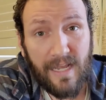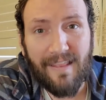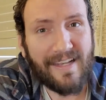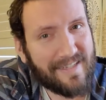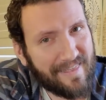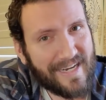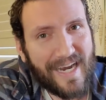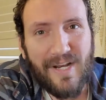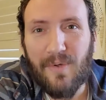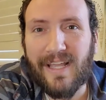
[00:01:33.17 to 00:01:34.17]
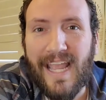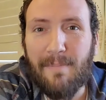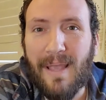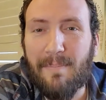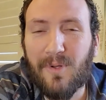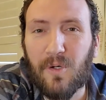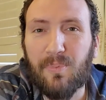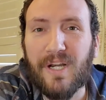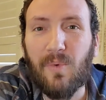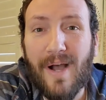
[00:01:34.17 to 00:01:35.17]
I like to think I know the Campaign Builder
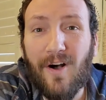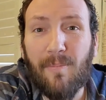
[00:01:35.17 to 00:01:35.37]
pretty well,